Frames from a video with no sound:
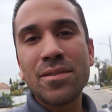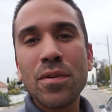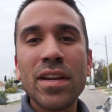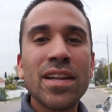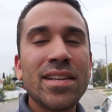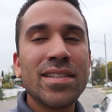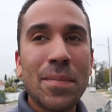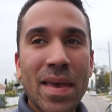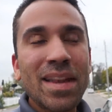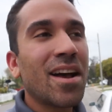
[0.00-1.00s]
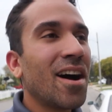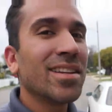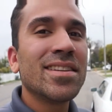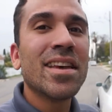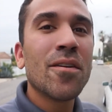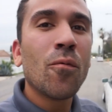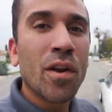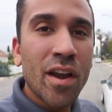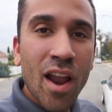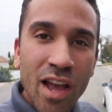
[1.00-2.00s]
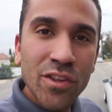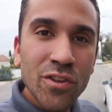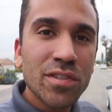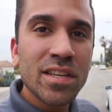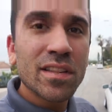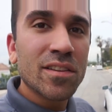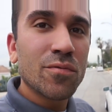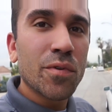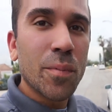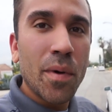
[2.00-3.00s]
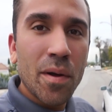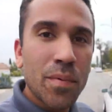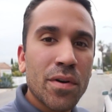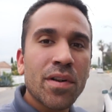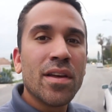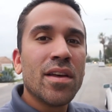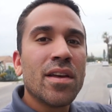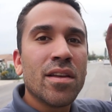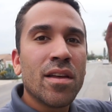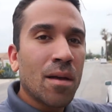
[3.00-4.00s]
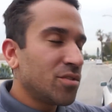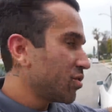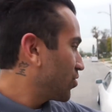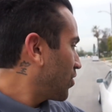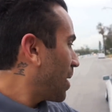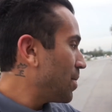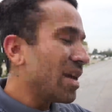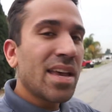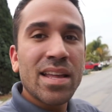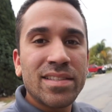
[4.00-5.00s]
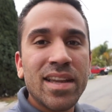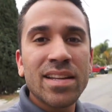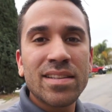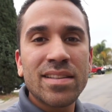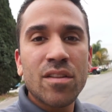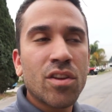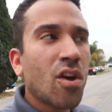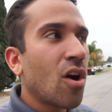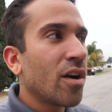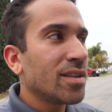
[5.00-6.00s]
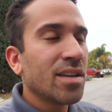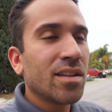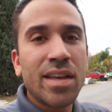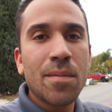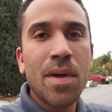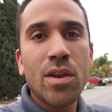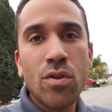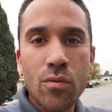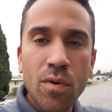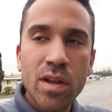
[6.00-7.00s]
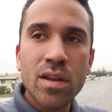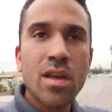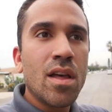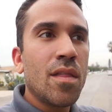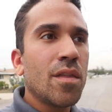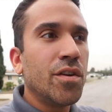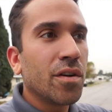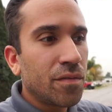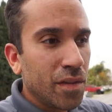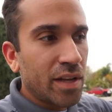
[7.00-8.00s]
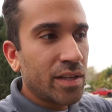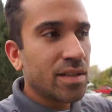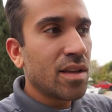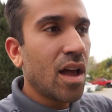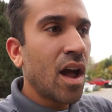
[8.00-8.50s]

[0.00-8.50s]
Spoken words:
is what it is. It made content. We're not using this rear bumper. I'm scrapping it. It's going to stay on the car until I get my new one, the Duraflex.